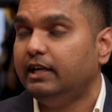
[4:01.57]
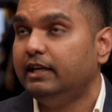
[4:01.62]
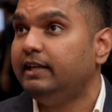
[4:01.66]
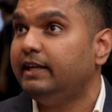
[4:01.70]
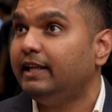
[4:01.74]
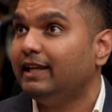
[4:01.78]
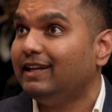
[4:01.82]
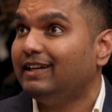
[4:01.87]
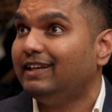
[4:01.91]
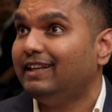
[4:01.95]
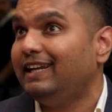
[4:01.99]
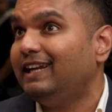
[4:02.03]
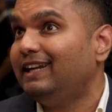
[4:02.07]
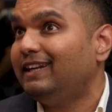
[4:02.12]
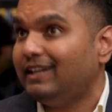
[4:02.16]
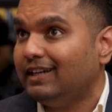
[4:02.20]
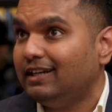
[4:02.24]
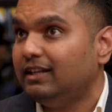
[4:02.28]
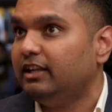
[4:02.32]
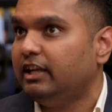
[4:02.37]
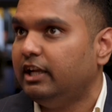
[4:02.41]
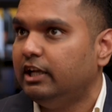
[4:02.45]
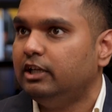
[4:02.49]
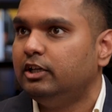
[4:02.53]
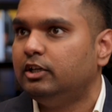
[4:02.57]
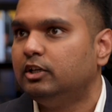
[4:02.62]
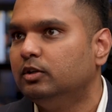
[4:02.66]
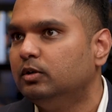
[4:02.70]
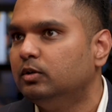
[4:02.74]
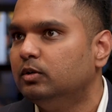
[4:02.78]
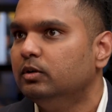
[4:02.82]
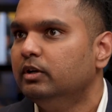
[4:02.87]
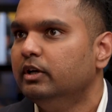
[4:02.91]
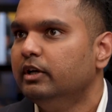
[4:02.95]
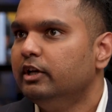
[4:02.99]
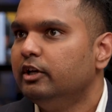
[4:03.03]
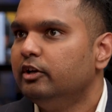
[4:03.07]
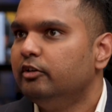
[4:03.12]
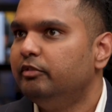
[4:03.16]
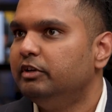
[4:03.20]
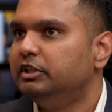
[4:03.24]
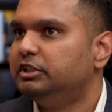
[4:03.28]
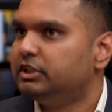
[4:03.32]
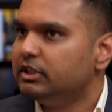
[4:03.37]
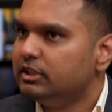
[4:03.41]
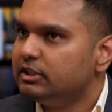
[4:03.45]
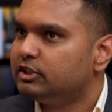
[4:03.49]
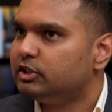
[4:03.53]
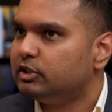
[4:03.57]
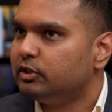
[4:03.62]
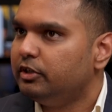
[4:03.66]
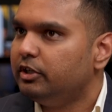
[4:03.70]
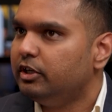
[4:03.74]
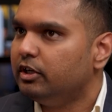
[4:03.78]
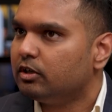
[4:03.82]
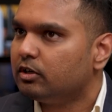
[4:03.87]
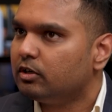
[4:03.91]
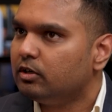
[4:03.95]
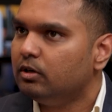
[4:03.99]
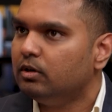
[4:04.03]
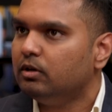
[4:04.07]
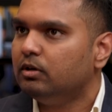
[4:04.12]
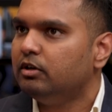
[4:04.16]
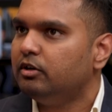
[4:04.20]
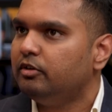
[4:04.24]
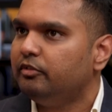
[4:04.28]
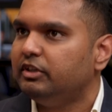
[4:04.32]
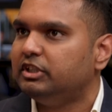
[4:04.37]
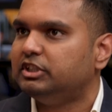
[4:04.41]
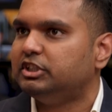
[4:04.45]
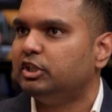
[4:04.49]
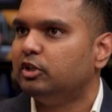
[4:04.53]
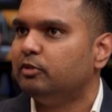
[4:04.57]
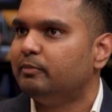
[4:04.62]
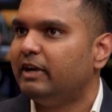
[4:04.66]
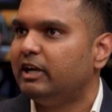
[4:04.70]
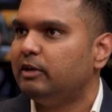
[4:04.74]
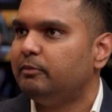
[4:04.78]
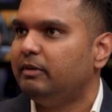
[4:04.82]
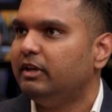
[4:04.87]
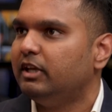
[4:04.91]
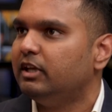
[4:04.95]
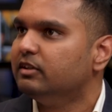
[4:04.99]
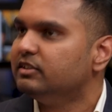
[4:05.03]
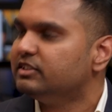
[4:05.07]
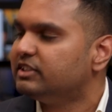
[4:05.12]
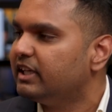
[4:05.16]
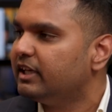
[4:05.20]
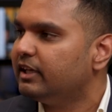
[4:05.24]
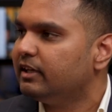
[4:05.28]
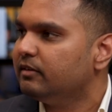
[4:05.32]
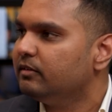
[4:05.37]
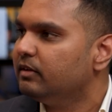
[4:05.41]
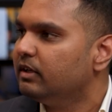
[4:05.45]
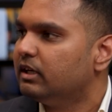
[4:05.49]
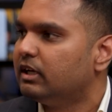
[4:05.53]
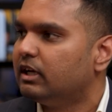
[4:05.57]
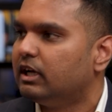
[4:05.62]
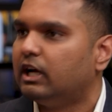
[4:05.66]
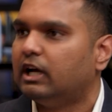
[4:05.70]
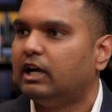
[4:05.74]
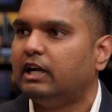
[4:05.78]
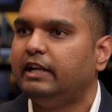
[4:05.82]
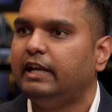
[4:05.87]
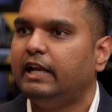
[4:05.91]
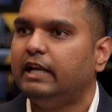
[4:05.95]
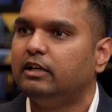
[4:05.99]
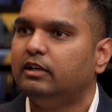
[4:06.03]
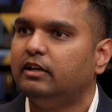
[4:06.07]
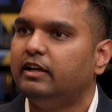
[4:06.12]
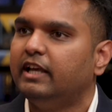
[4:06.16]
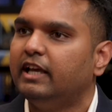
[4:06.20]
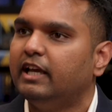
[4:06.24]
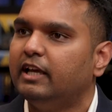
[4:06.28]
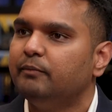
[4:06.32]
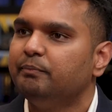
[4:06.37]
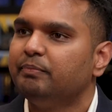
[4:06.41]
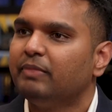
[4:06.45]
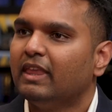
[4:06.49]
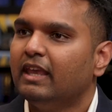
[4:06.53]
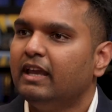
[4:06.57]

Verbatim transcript: integrated into Visual Studio Code, which you might be using uh, day to day,